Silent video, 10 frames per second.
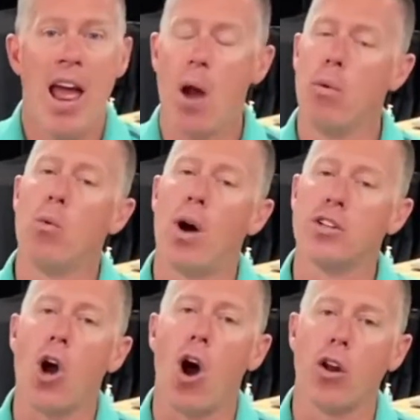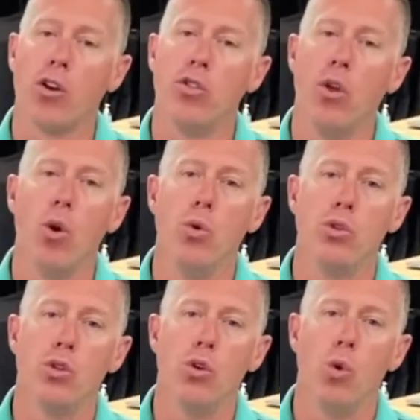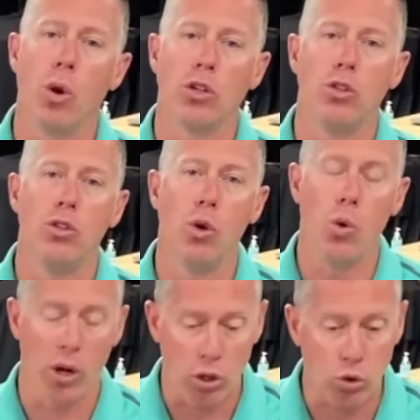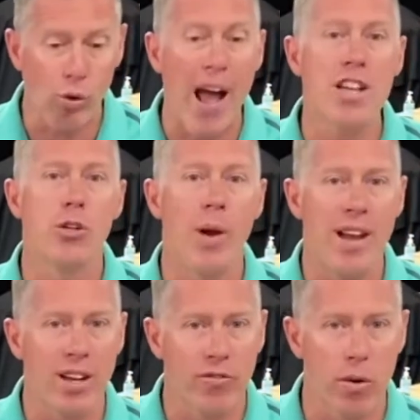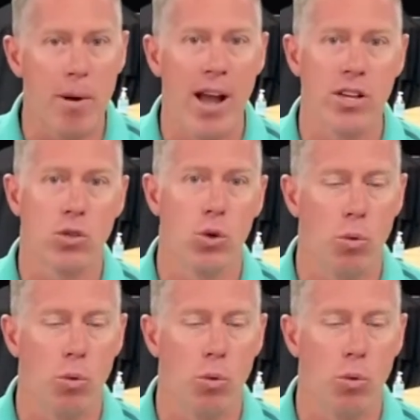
And we want to honor those who are graduating from high school.